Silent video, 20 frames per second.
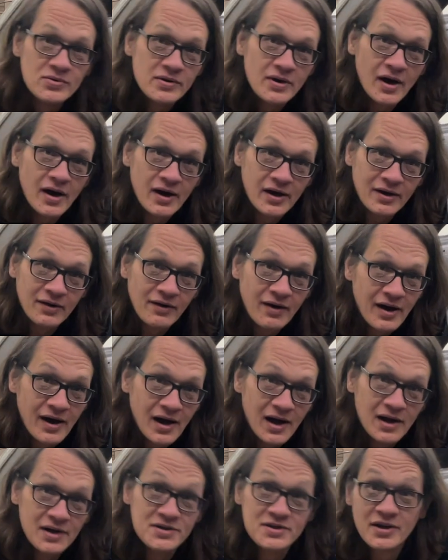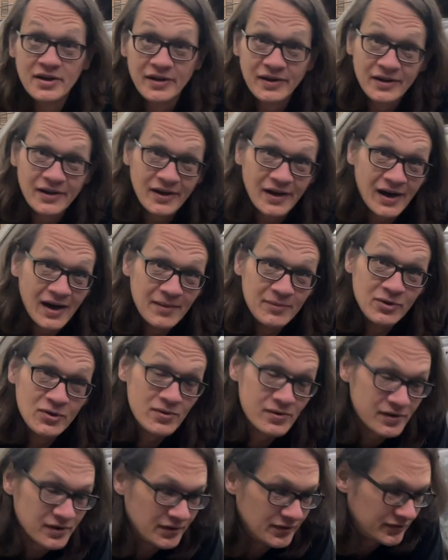Car Garage. I'm
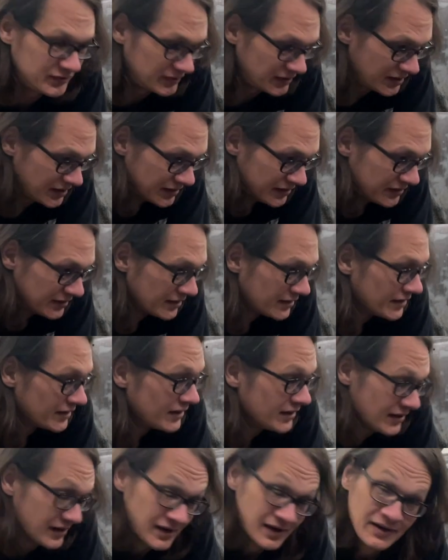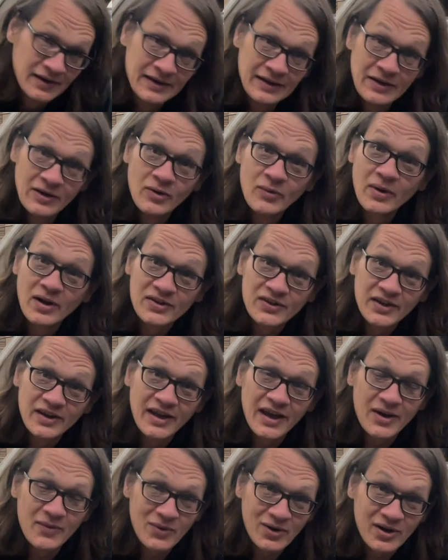Lucas, and well,
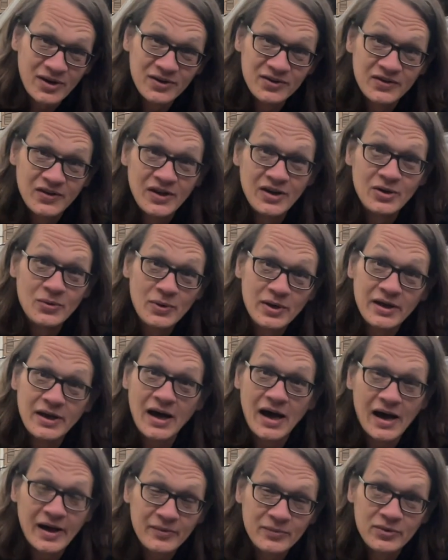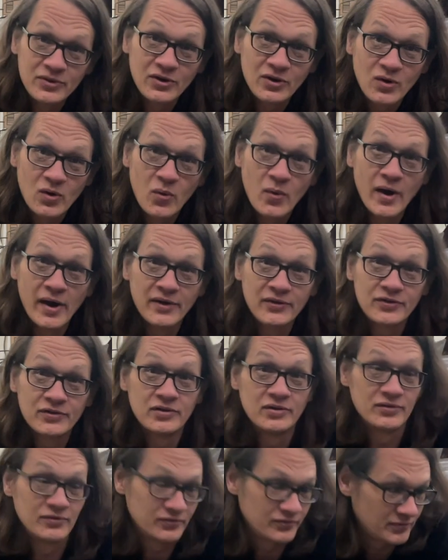today we're continuing on with the quest
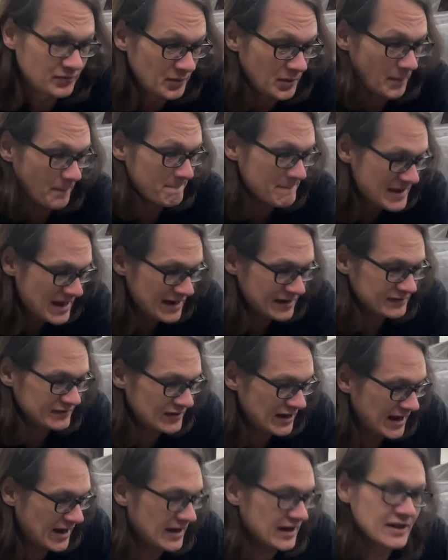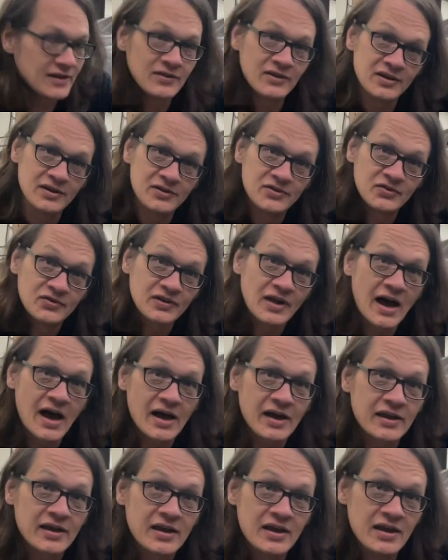of maintaining the
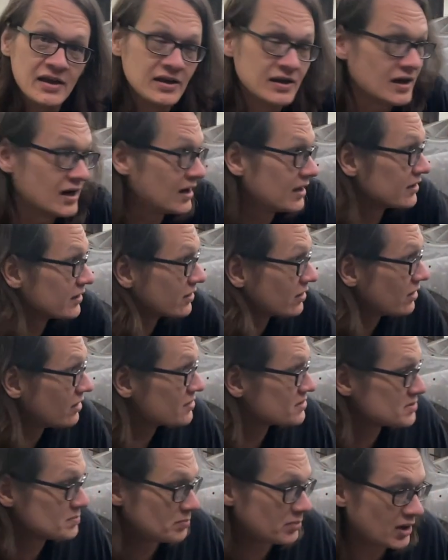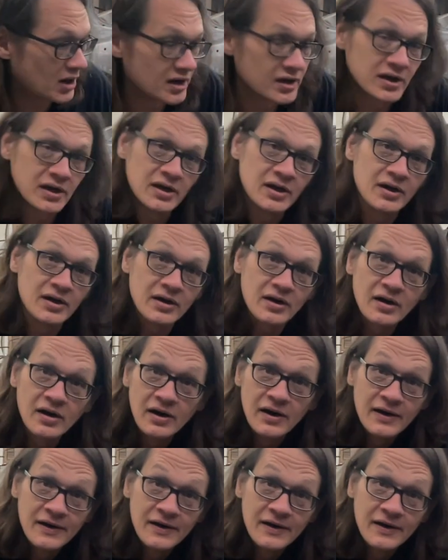stock heat on Curt's bug here.